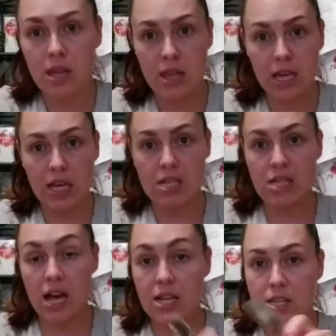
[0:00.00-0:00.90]
the
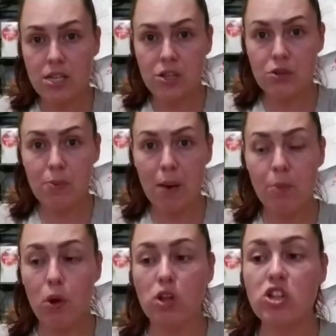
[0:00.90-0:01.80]
insides into my
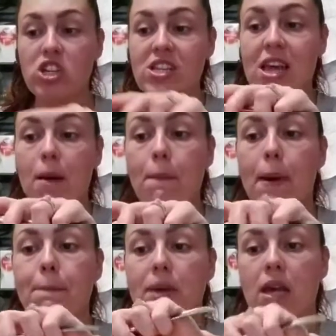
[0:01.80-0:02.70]
bowl just like a
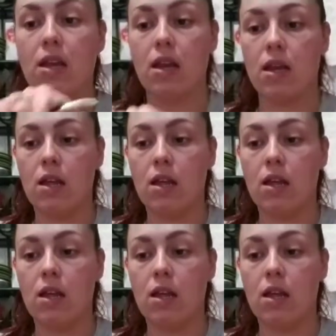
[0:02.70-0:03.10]
pumpkin.